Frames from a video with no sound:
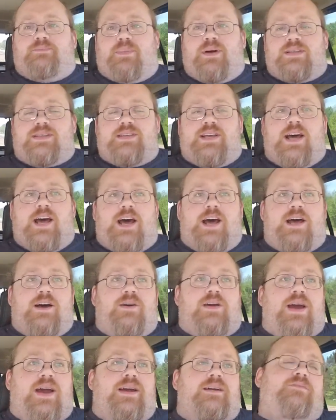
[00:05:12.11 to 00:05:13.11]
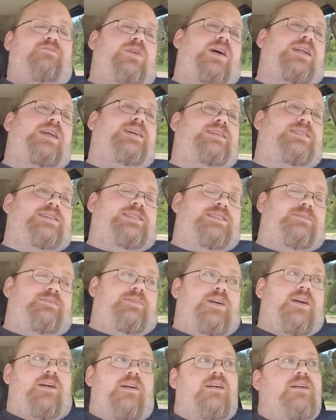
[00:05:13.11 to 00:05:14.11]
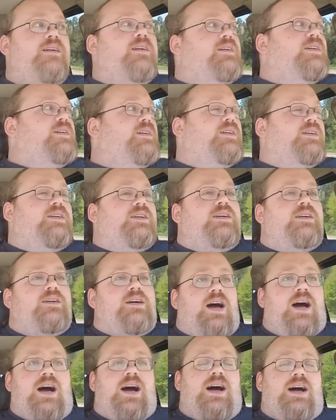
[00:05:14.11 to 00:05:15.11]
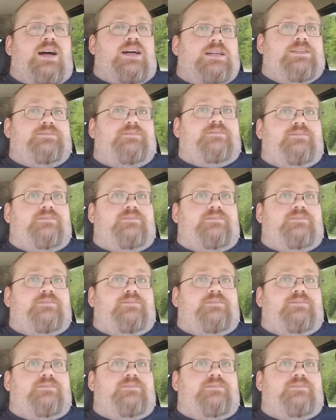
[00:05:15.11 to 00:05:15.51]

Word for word: But uh, okay, rating system here. Uh,